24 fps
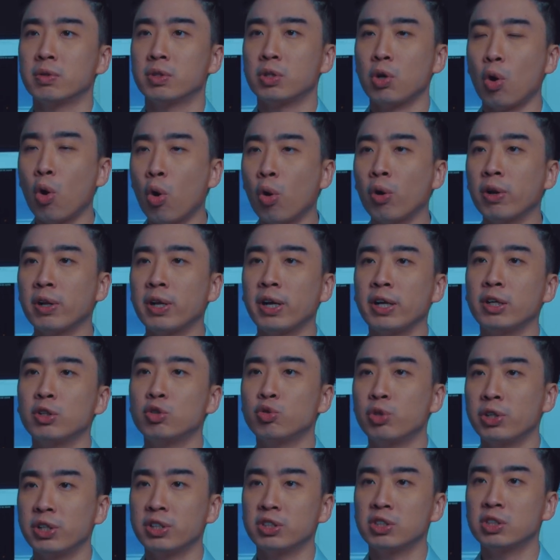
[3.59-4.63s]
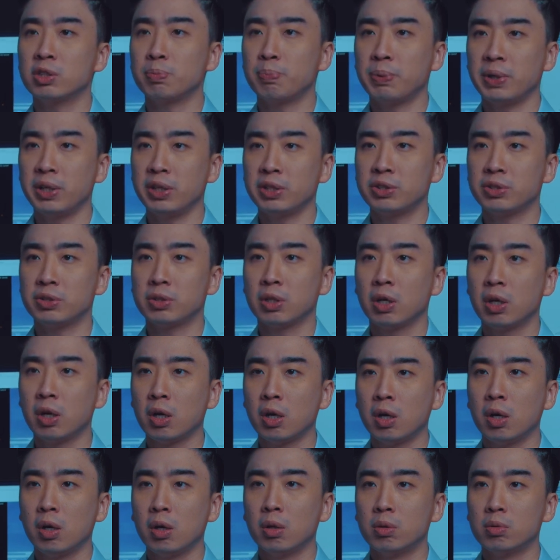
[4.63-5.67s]
the online trading space
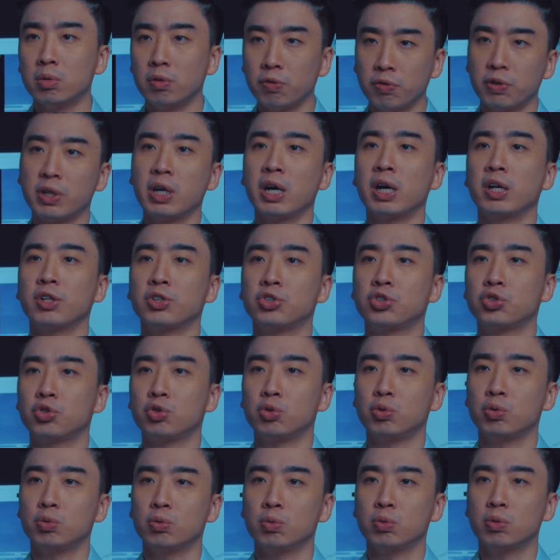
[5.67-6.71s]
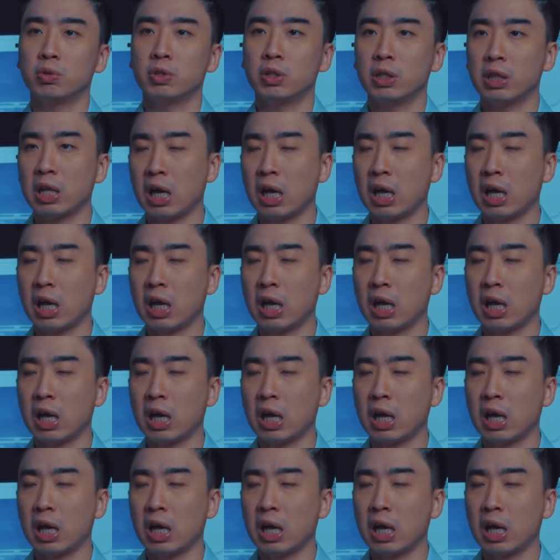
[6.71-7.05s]
with regards to the